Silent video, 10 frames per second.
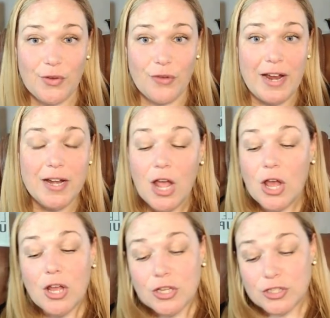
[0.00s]
right?
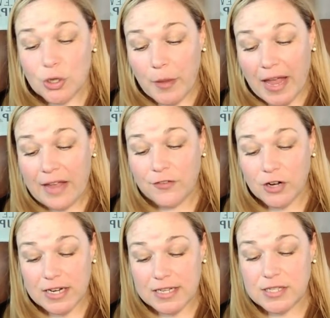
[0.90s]
So
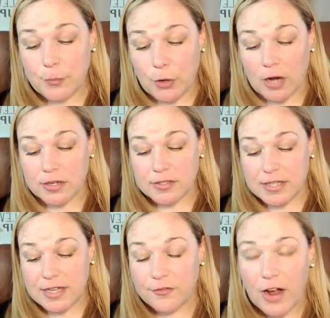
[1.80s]
behavior is a product
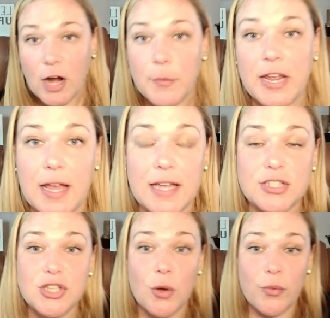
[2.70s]
of the environment. And
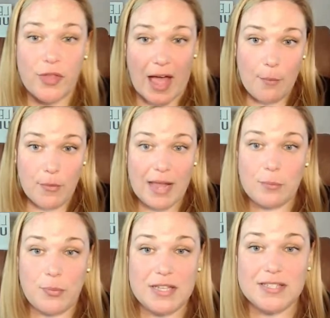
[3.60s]
so that
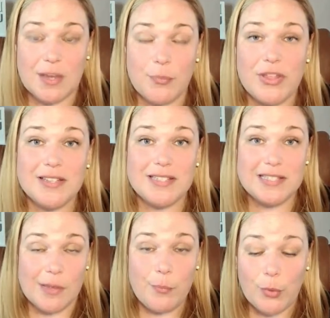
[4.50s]
might be something
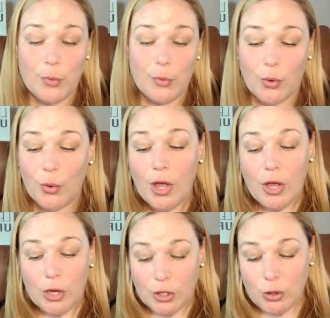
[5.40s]
simple
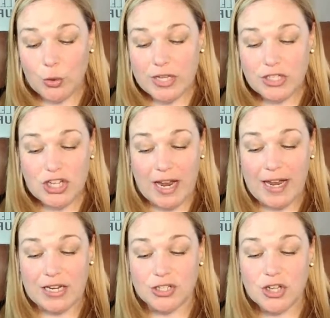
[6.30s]
you can
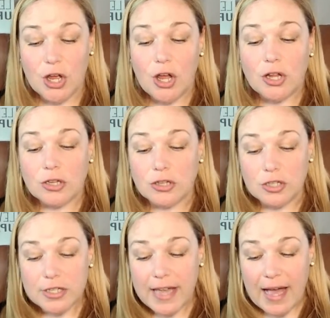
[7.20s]
change. Look
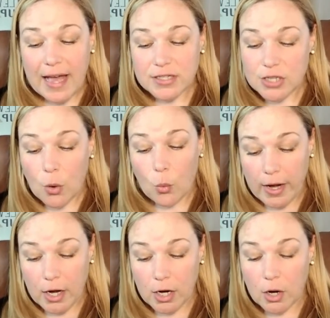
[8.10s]
at
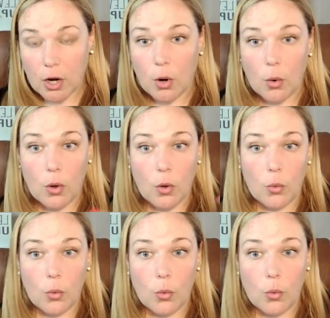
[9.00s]
what
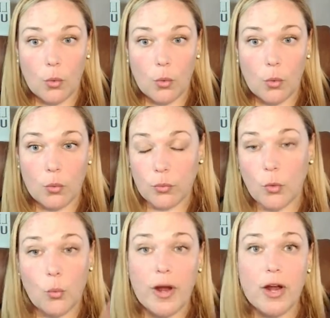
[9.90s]

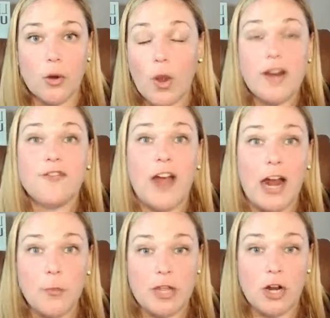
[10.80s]
environment are you
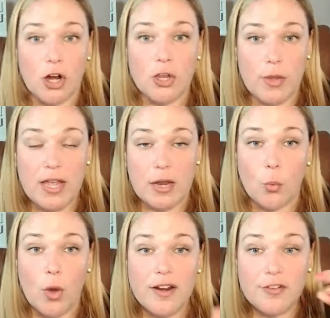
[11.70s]
in? What
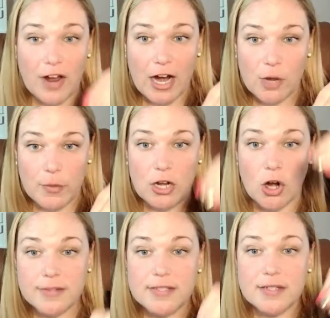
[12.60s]
environment are you
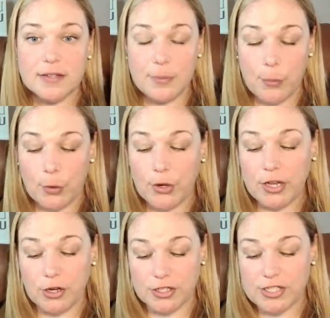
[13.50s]
constantly
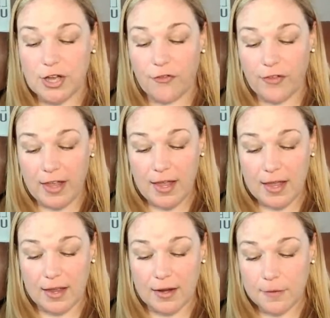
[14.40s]
putting yourself
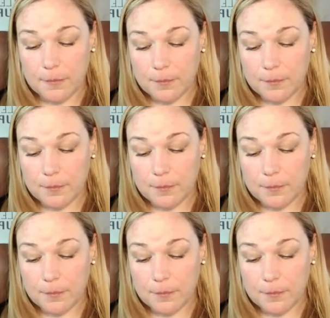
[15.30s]
in?